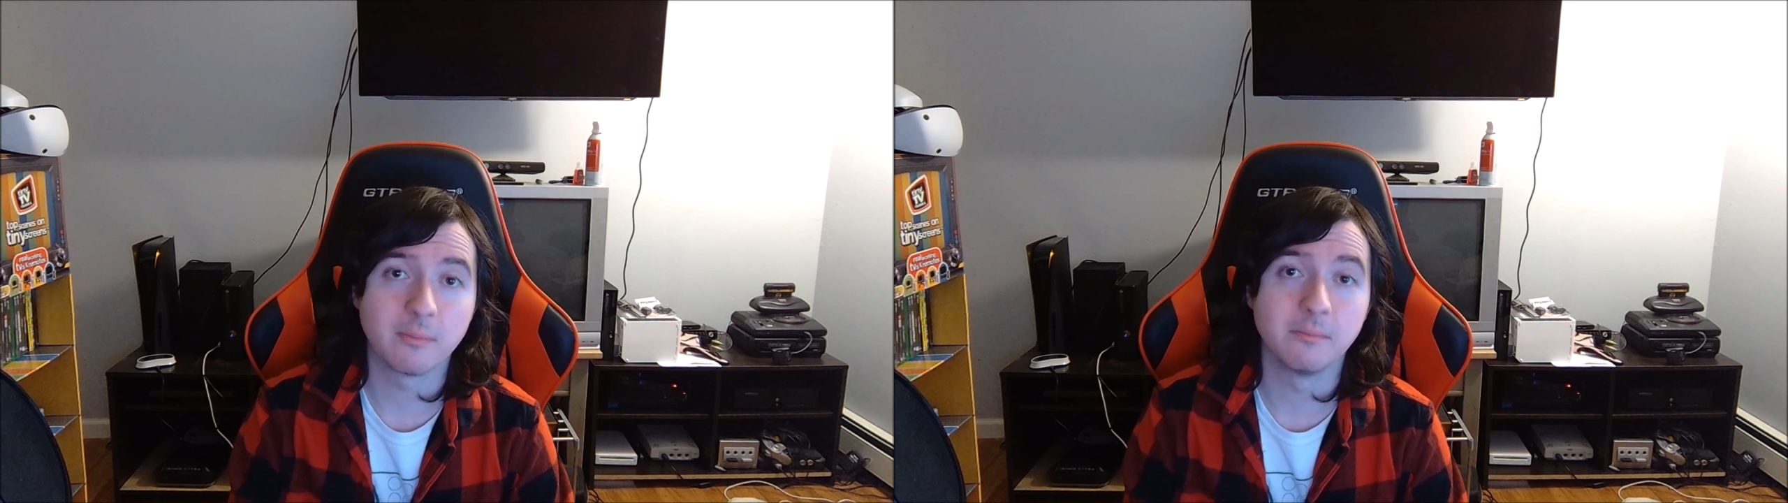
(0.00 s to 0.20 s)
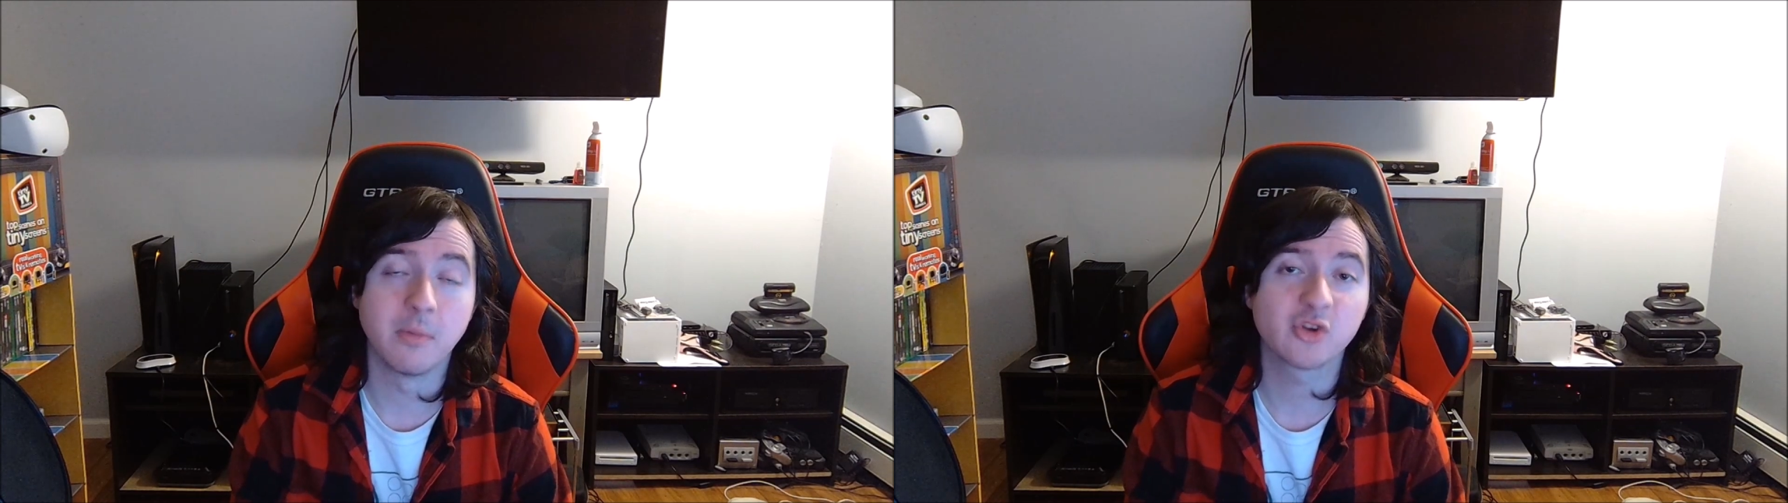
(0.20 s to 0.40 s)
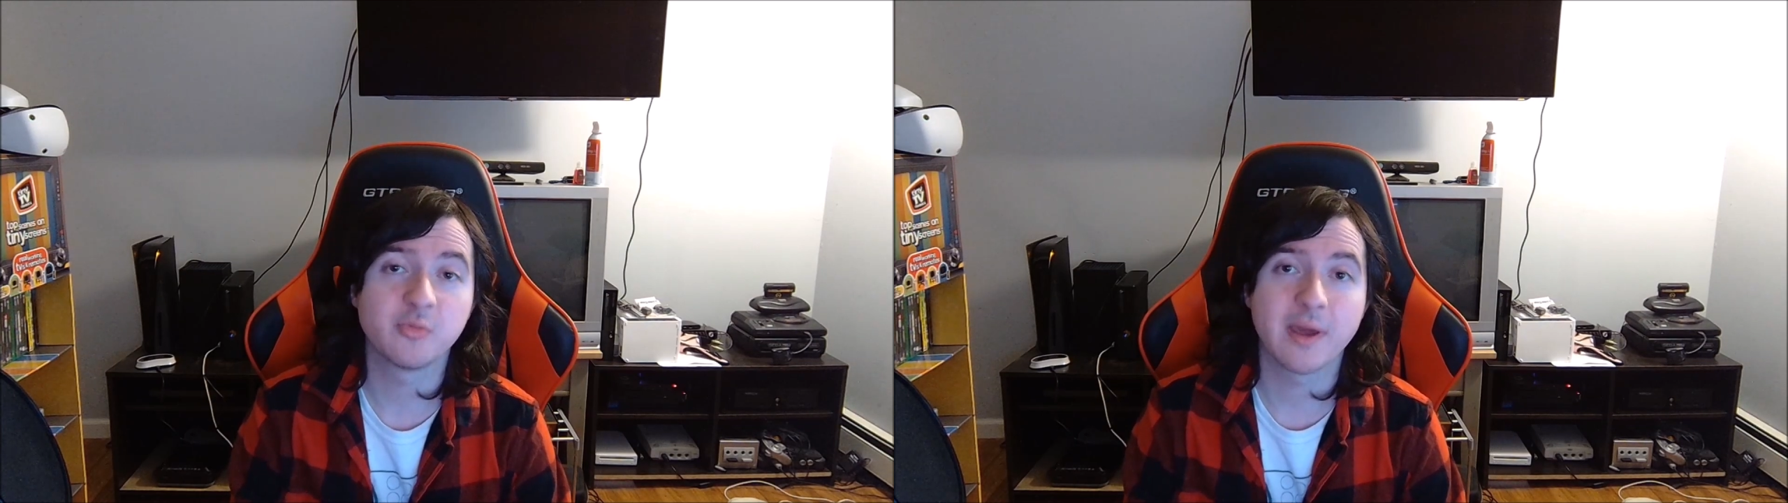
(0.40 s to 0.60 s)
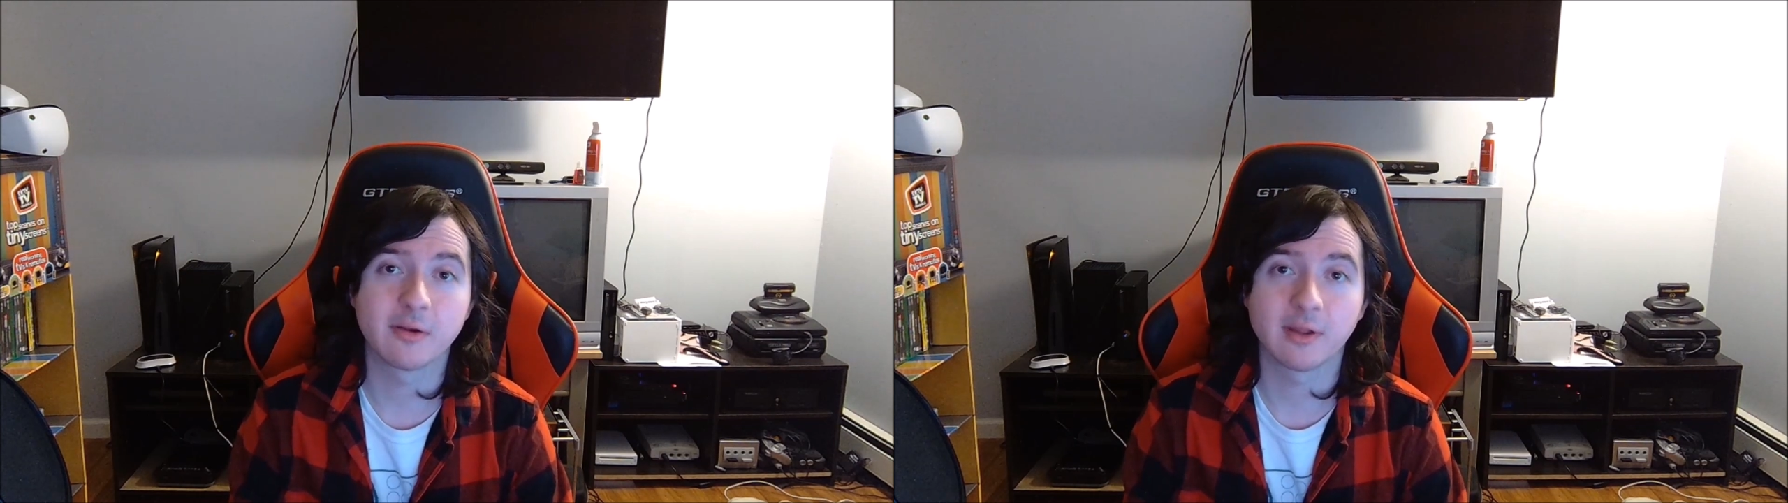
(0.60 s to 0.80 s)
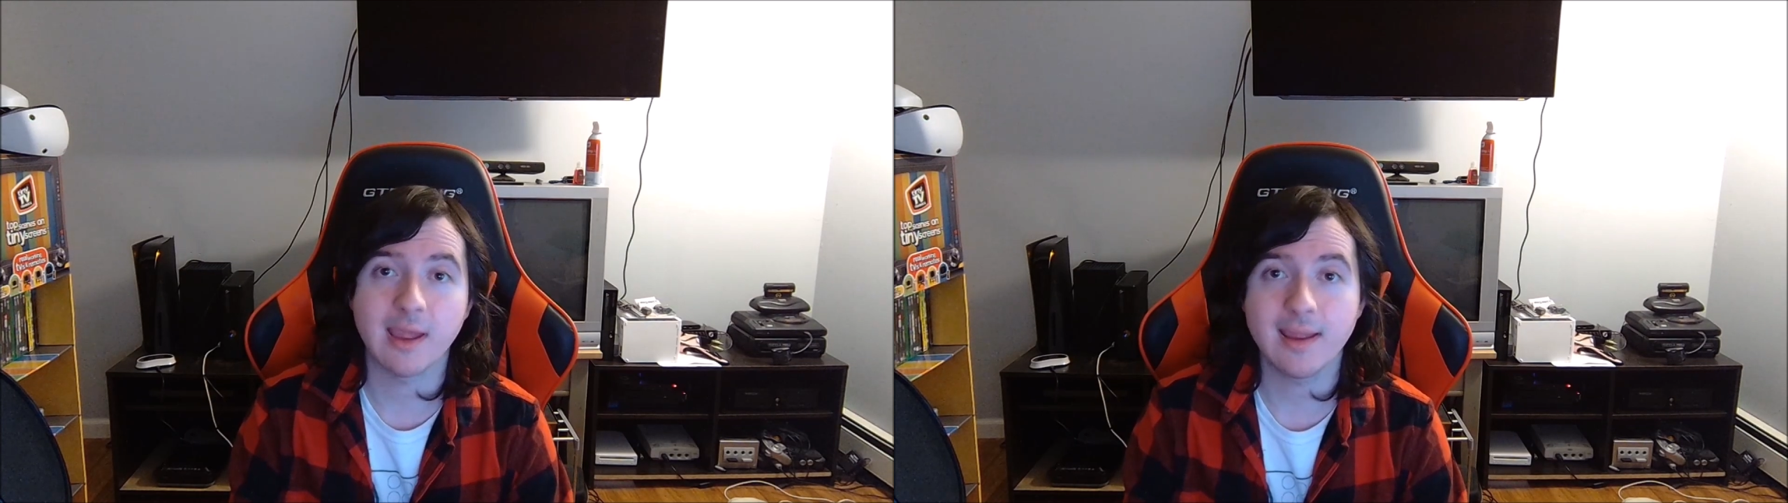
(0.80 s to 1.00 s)
much
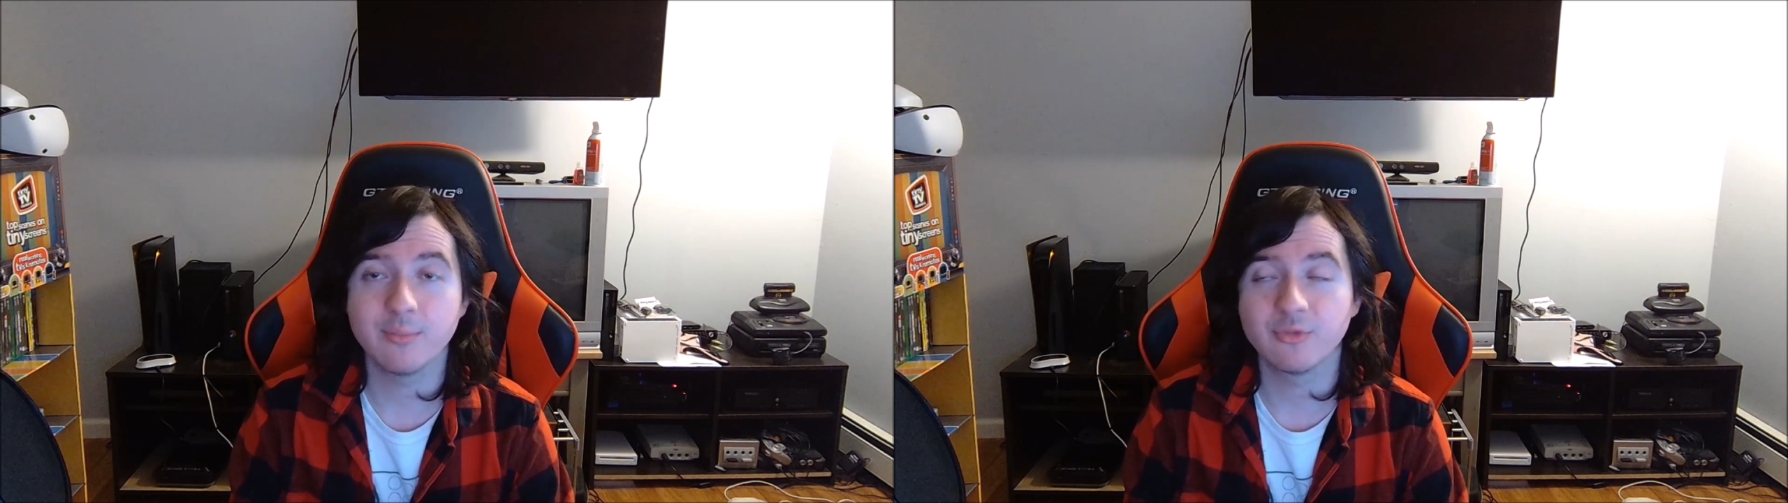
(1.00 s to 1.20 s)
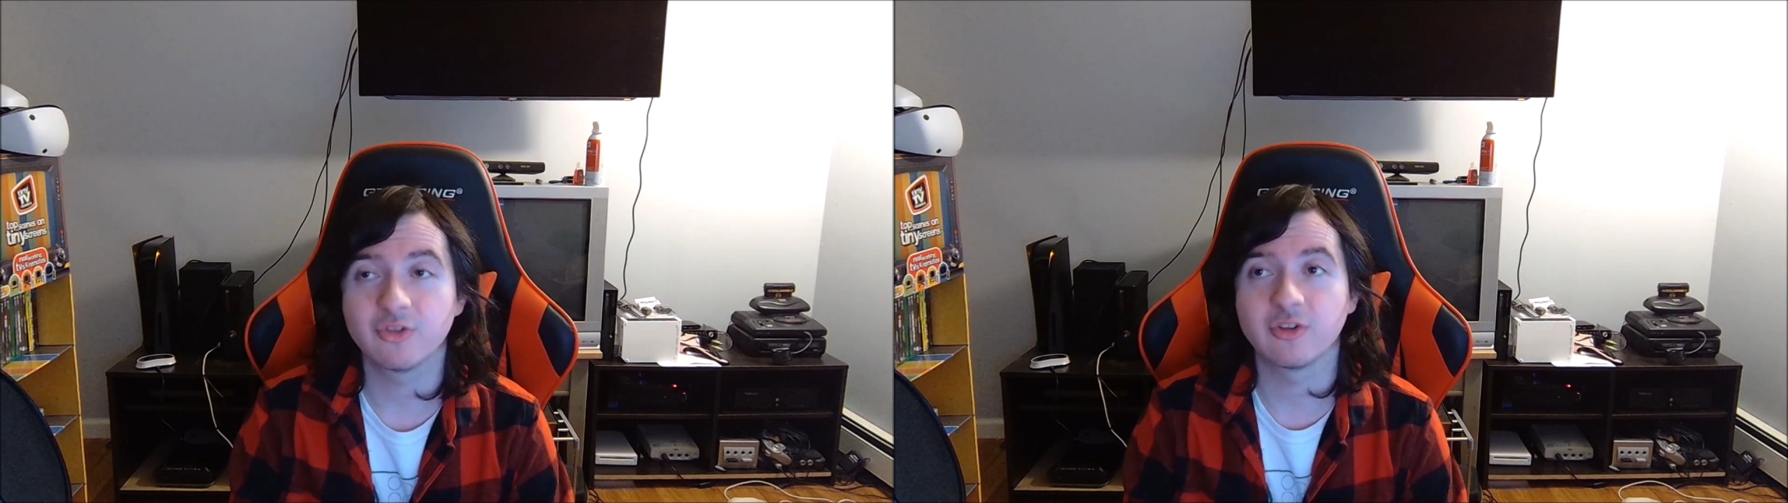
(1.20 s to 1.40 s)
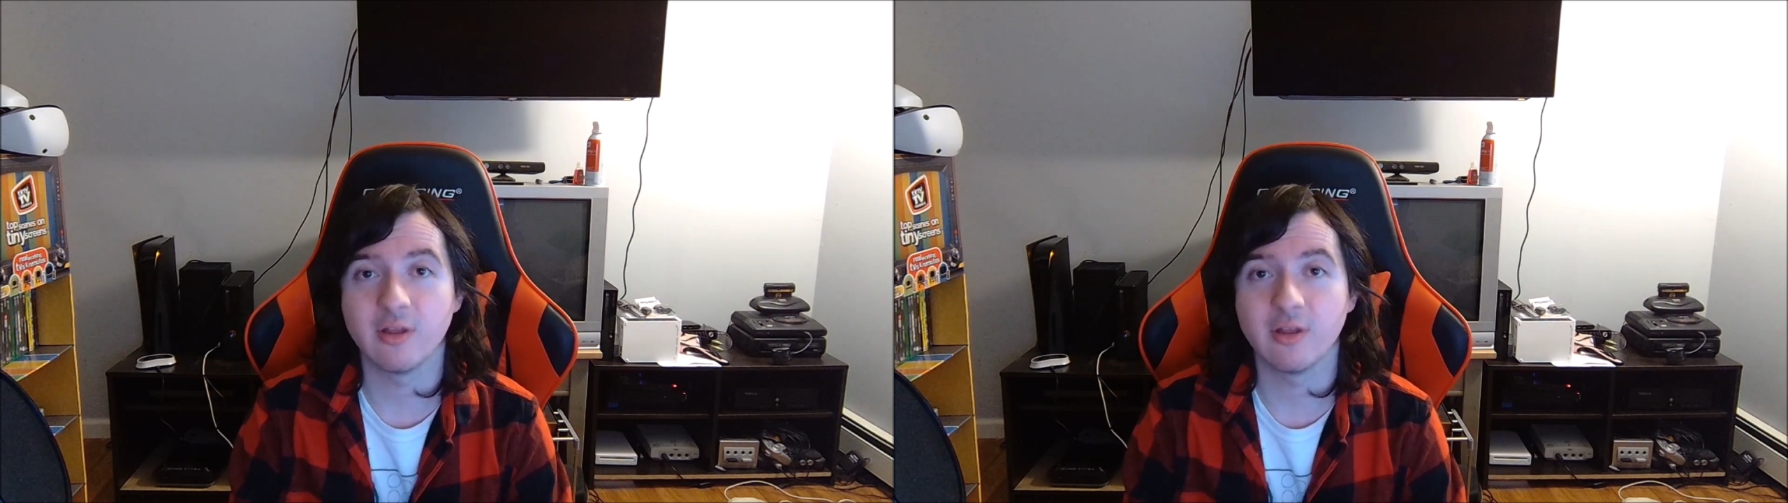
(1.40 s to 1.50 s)
better games